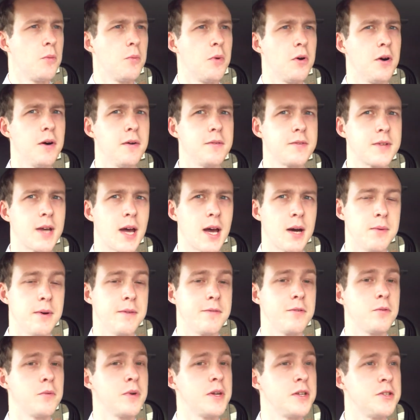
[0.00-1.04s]
What,
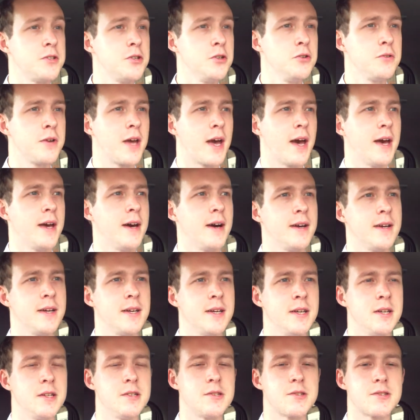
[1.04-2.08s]
however, we do get
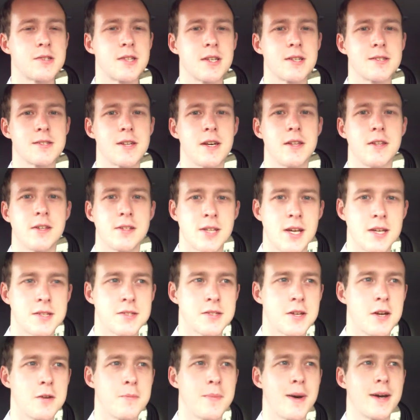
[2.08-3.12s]
is things like the
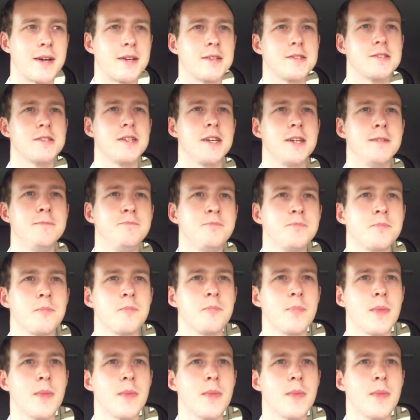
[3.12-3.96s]
Tesco magazine,